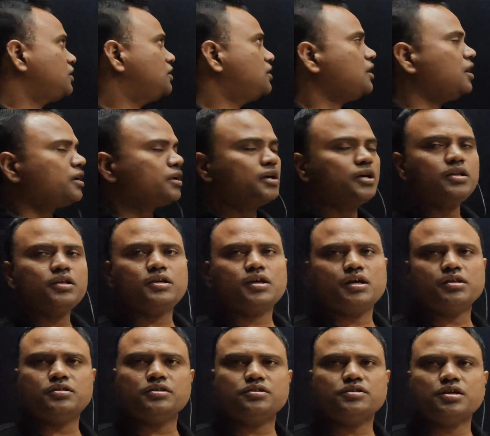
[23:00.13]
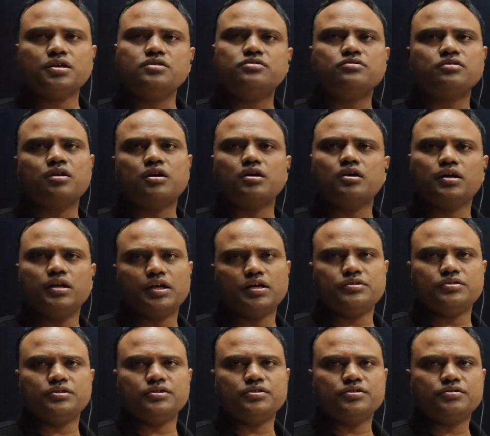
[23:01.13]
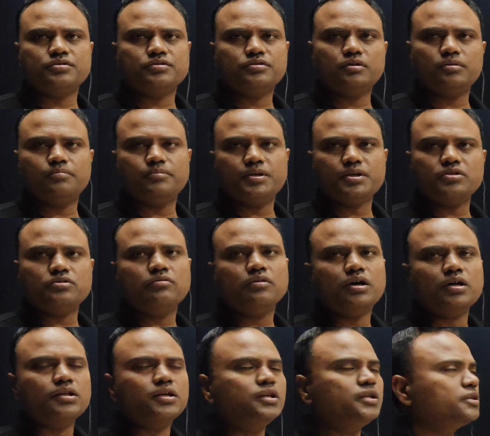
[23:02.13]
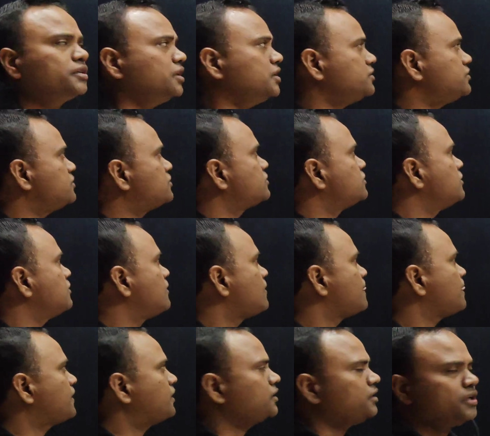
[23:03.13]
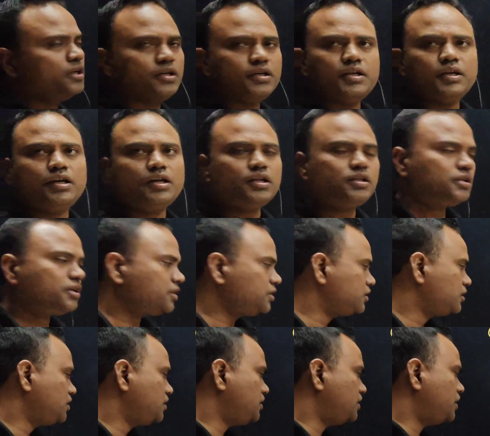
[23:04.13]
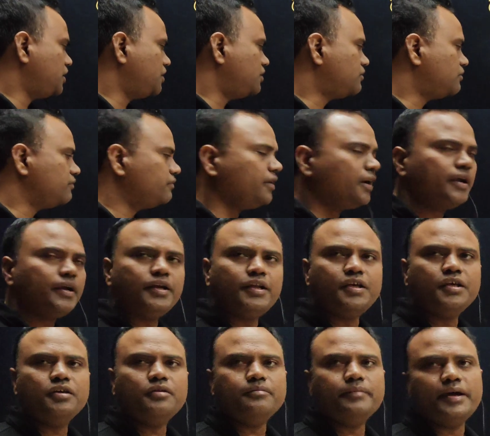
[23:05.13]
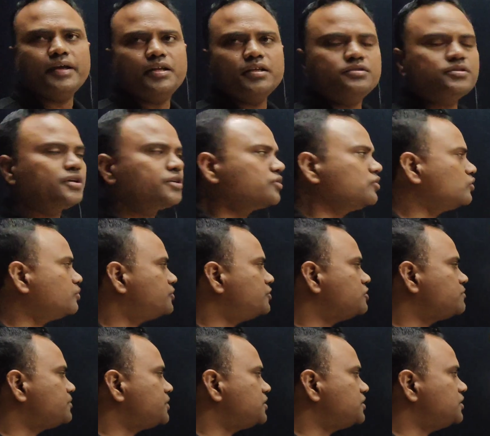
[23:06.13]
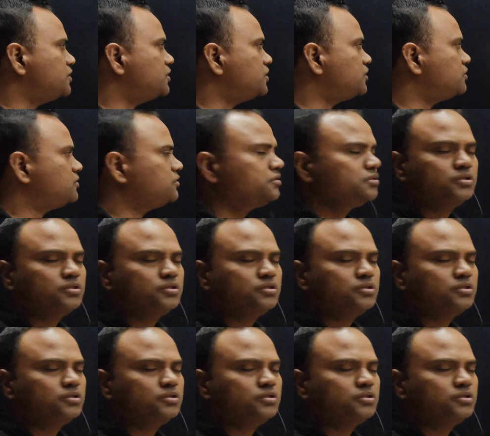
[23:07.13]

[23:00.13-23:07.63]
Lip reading: Inorganic acids are stronger acids compared to organic acids. A greater than D. Why D? Minus I group is present.